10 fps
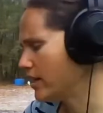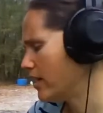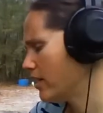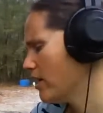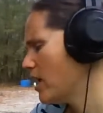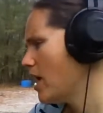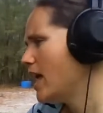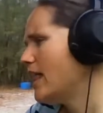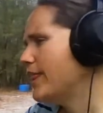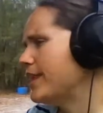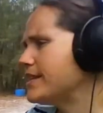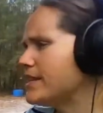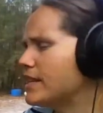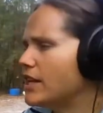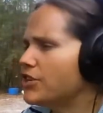there.
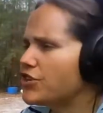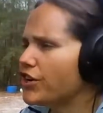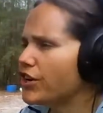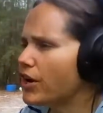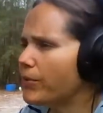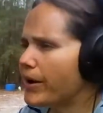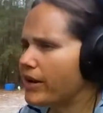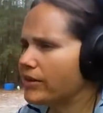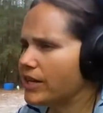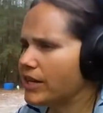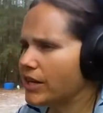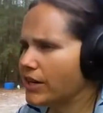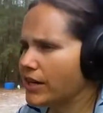The dirt around here